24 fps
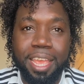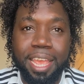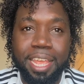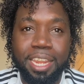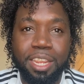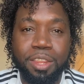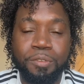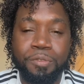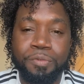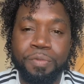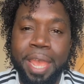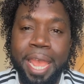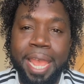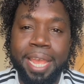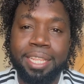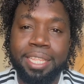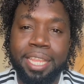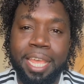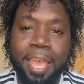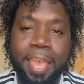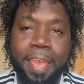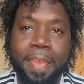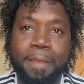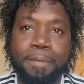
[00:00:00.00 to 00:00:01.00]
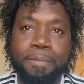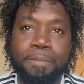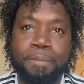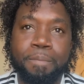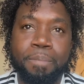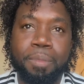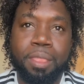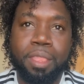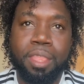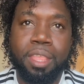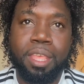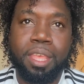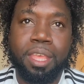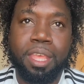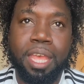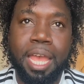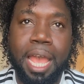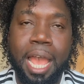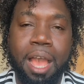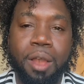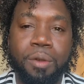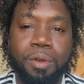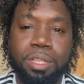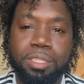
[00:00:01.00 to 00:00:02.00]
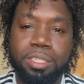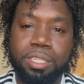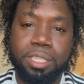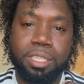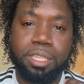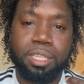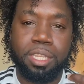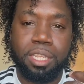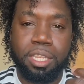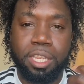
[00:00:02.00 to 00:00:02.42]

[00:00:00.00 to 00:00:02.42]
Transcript: And the fact that I was